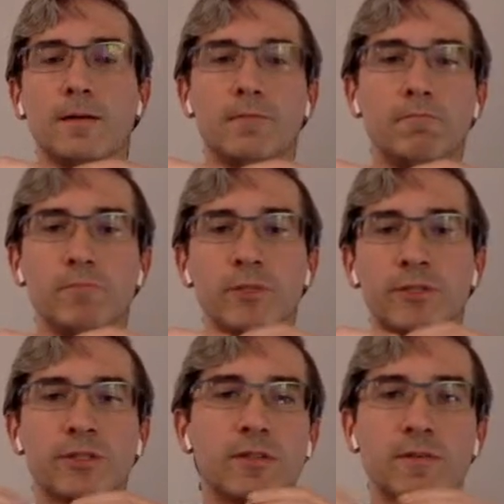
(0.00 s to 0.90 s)
it was
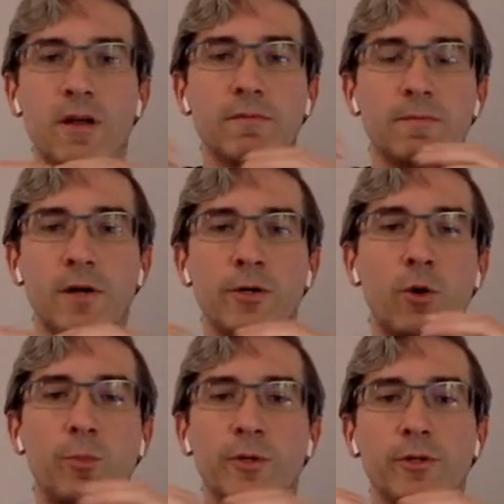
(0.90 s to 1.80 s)
just an
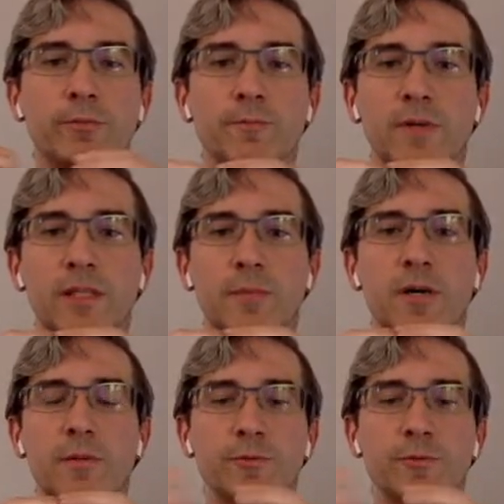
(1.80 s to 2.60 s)
opener at the bottom.